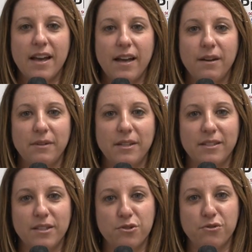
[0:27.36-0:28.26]
at
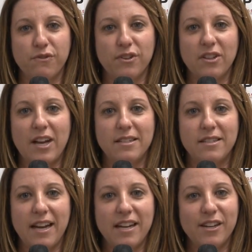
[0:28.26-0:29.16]
Wheeling Central for the
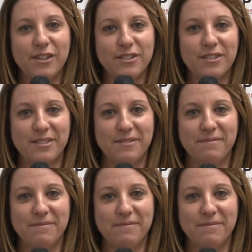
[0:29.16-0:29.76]
last eight years.